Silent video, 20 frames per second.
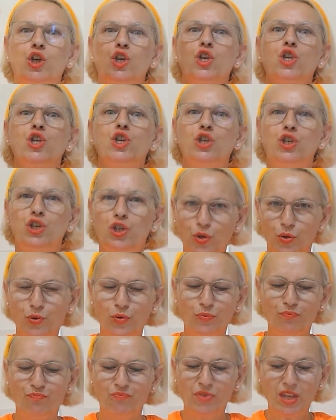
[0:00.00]
you.
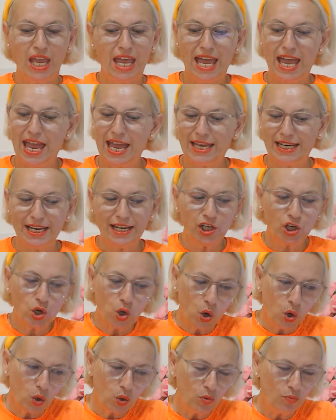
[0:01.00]
And I
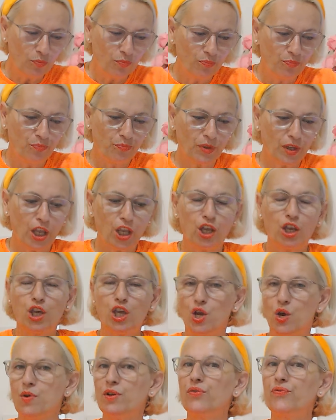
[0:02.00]
know
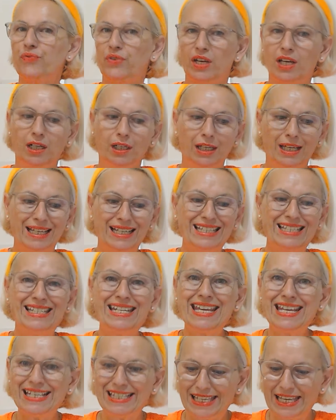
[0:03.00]
you will feel
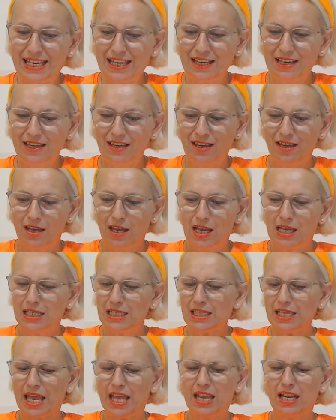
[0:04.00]
dizzy,
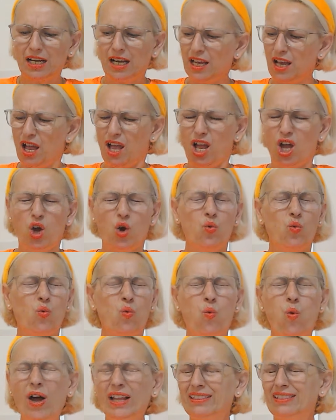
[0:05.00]
saying like,
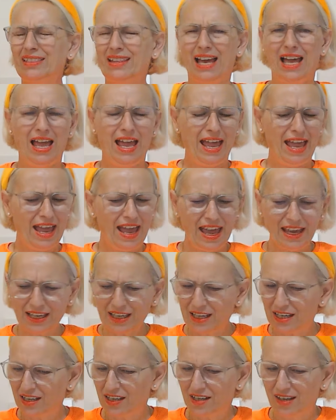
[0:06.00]
what the
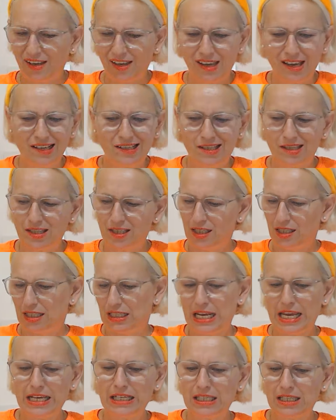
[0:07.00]
heck is
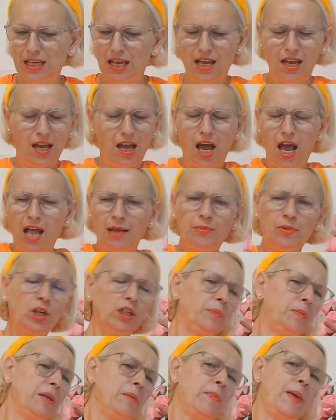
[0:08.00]
this? I'm not
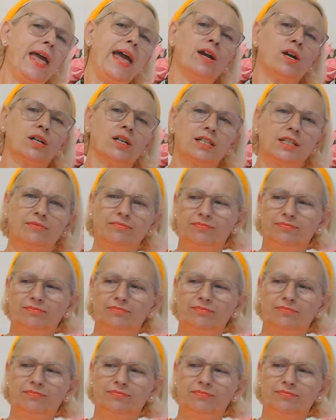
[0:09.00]
prepared.